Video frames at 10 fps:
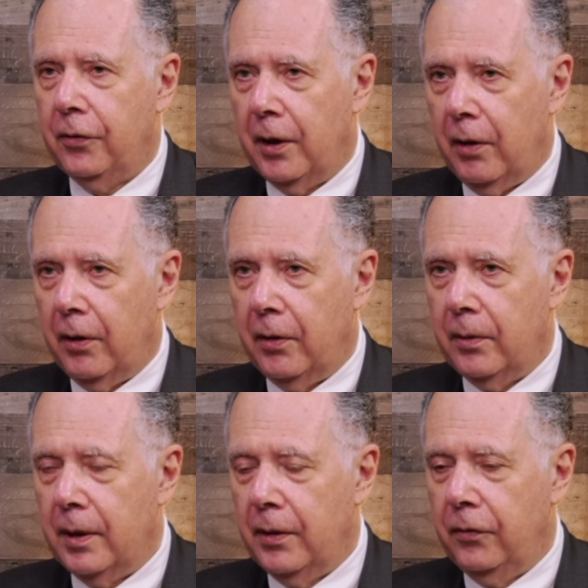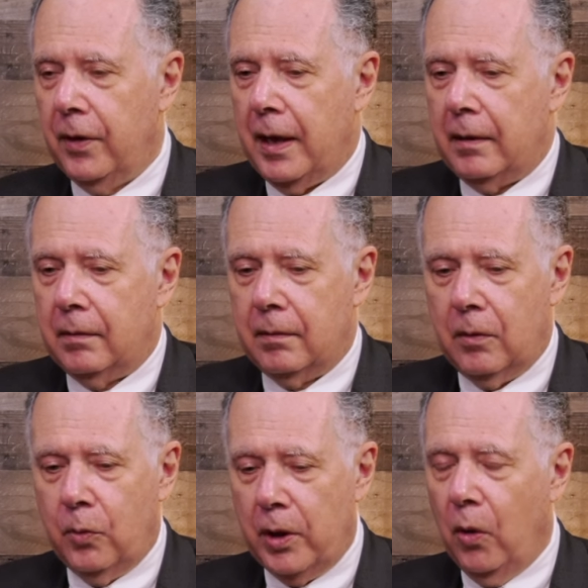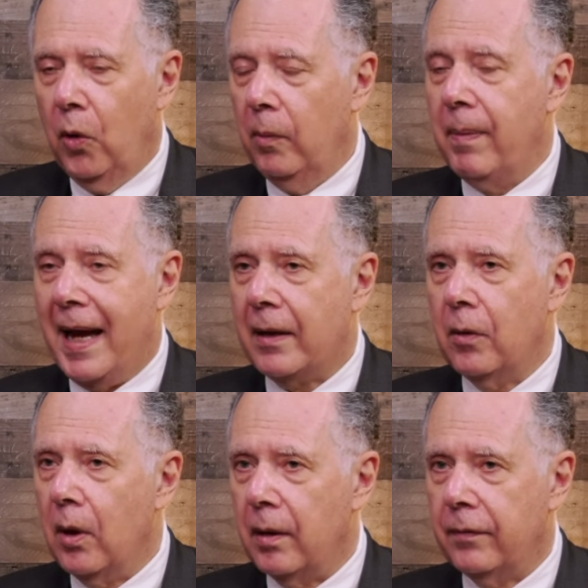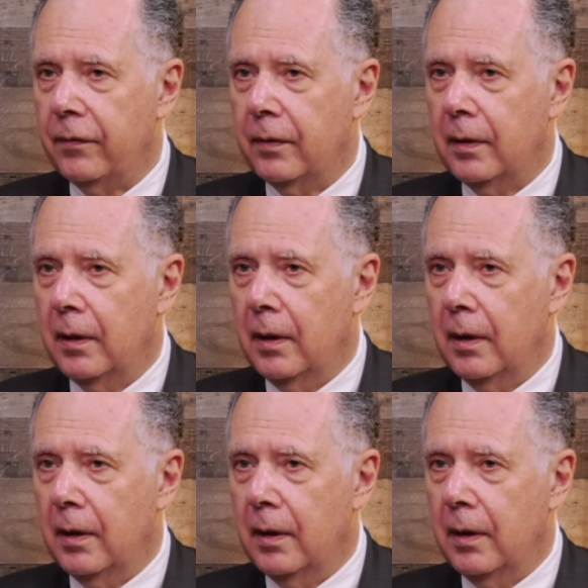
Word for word: scenario is that we all back off.